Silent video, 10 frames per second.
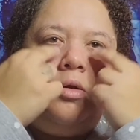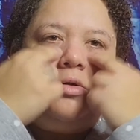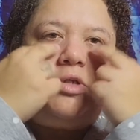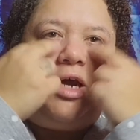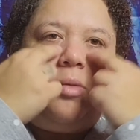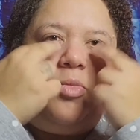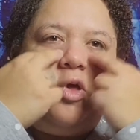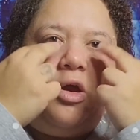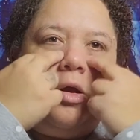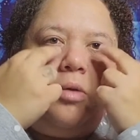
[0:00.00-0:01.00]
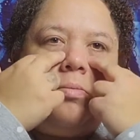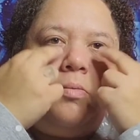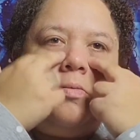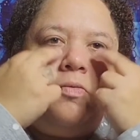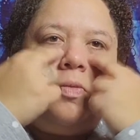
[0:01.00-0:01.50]
Tap there.
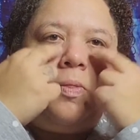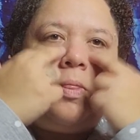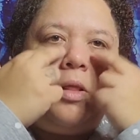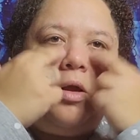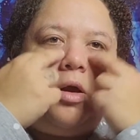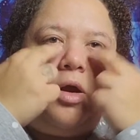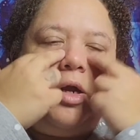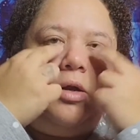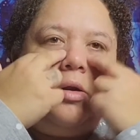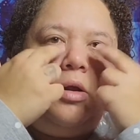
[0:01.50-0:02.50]
All right.